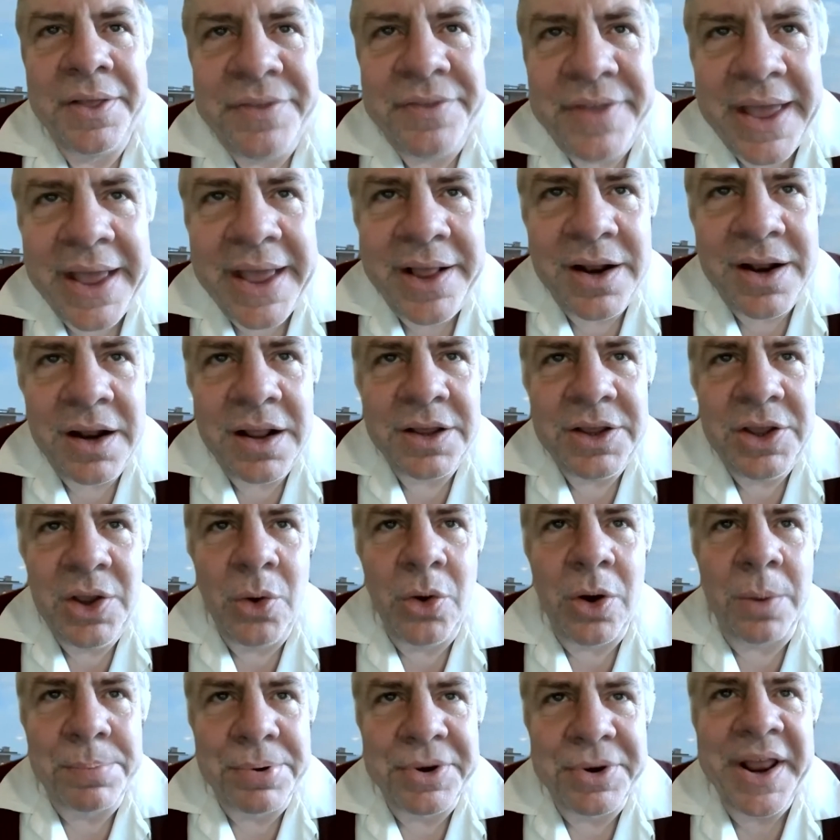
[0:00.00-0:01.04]
then
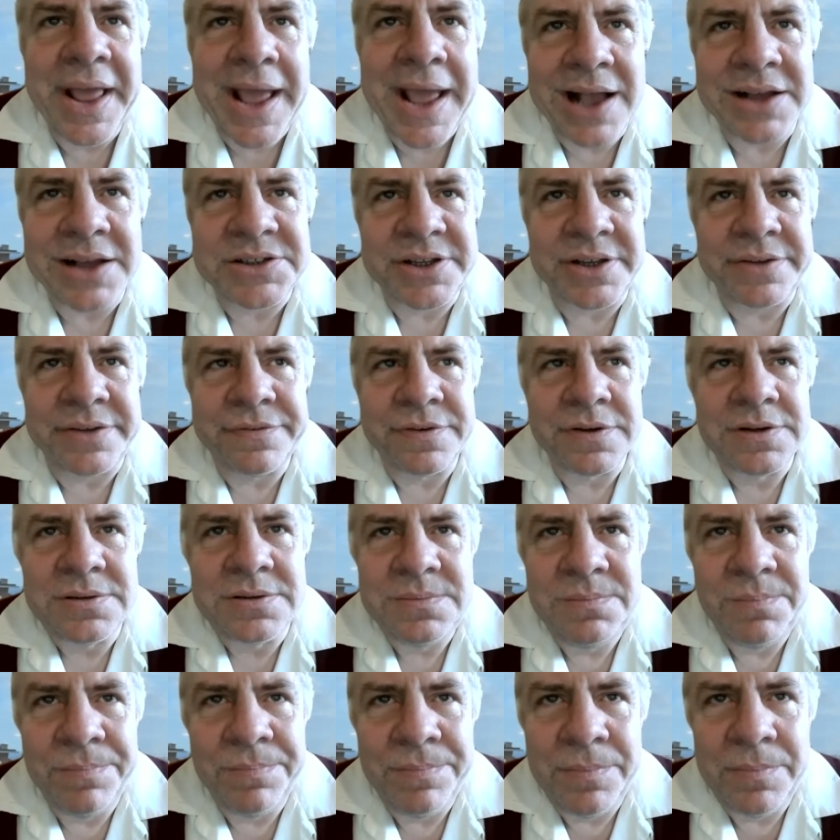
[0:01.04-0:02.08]
you are pretty active.
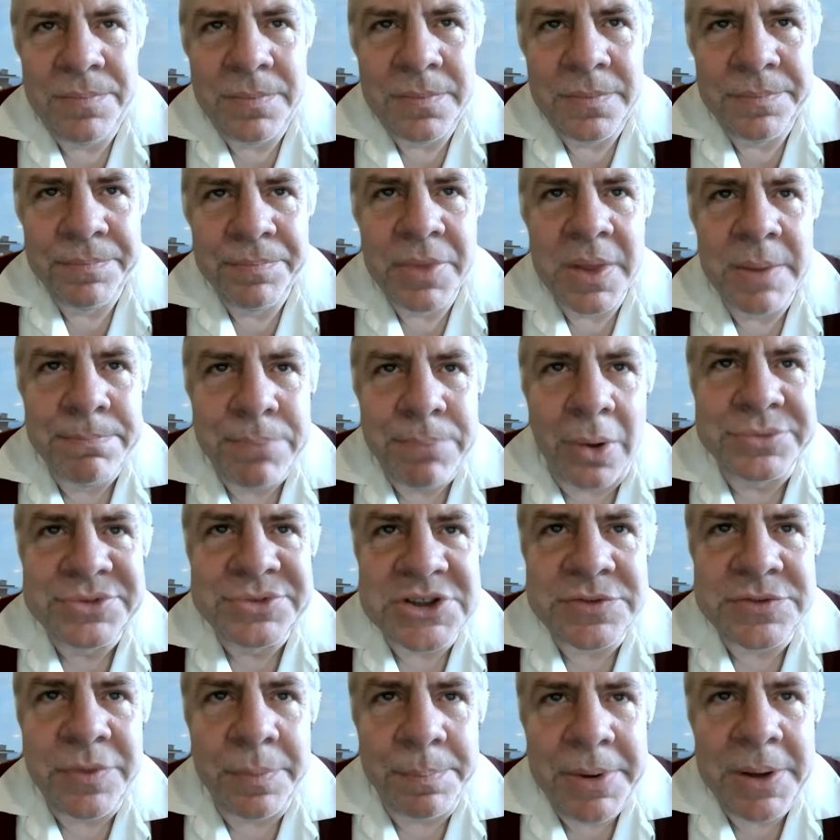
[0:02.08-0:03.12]

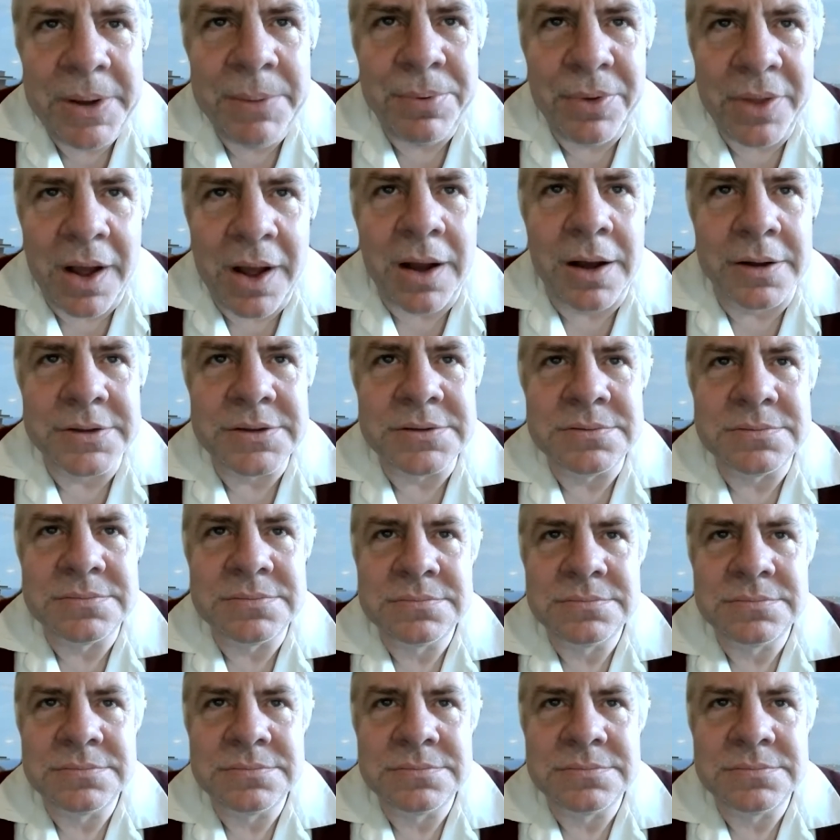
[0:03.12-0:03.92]
Bonds is for people that aren't.